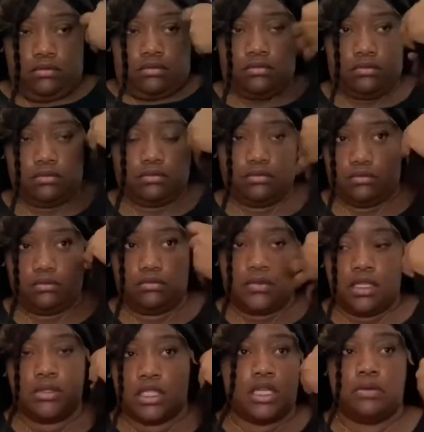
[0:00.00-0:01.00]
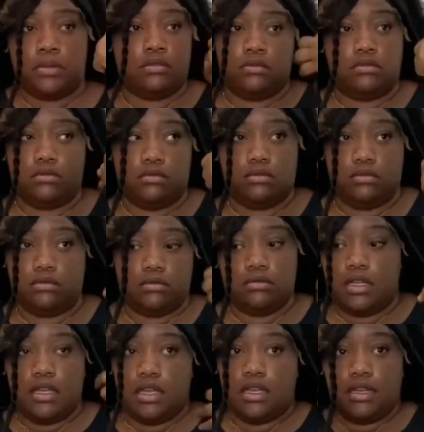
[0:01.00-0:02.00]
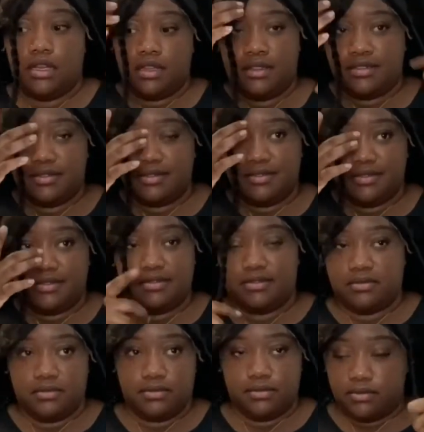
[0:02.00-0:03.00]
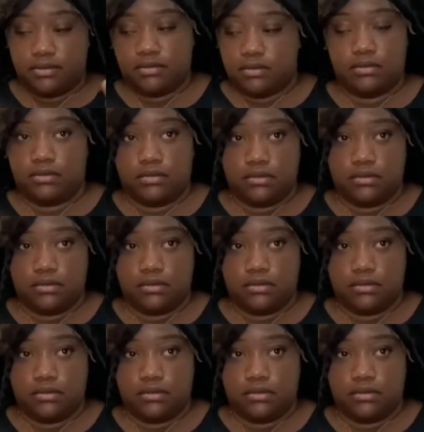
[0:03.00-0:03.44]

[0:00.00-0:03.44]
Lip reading: get in between and hot comb within the